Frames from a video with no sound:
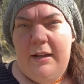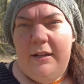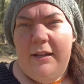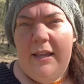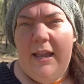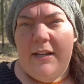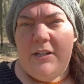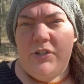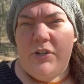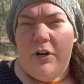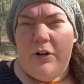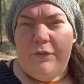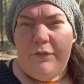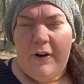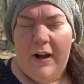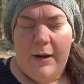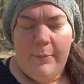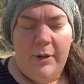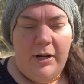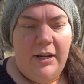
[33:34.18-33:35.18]
external
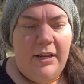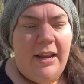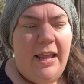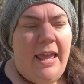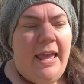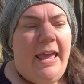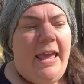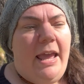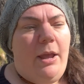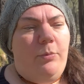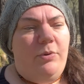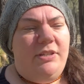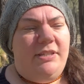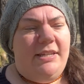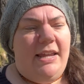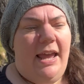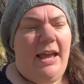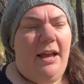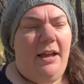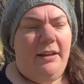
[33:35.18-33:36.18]
frame on it. It was
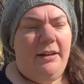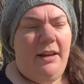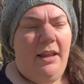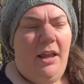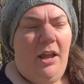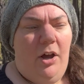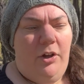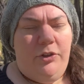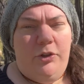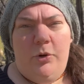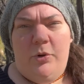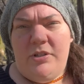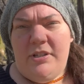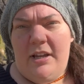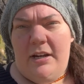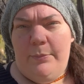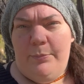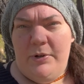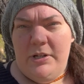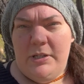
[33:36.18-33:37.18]
down on the north
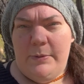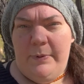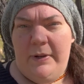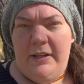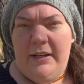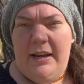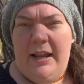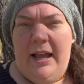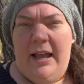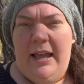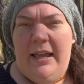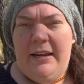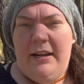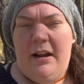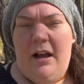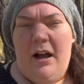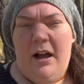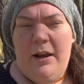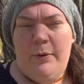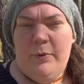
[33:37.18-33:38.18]
side of Brisbane and
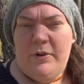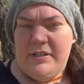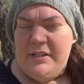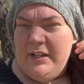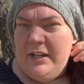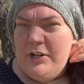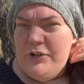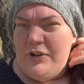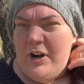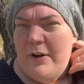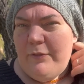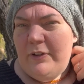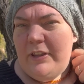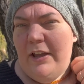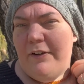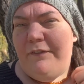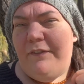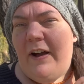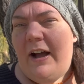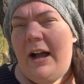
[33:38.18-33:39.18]
I wasn't going to travel
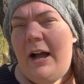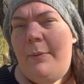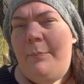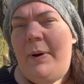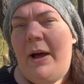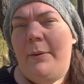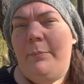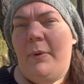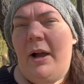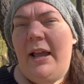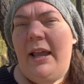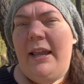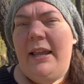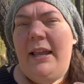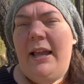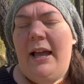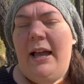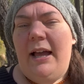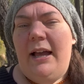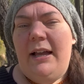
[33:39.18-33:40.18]
that far, but my
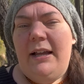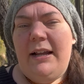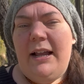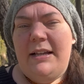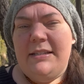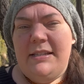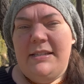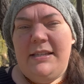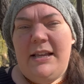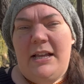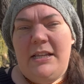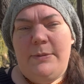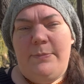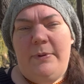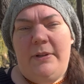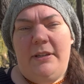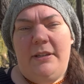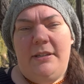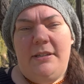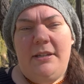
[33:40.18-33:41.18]
cousin's
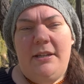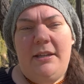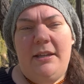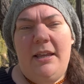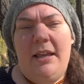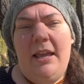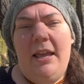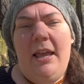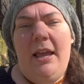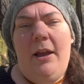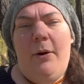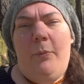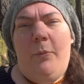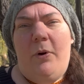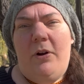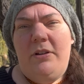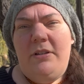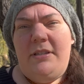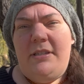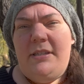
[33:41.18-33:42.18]
husband
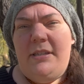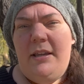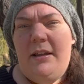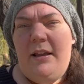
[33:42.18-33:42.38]
was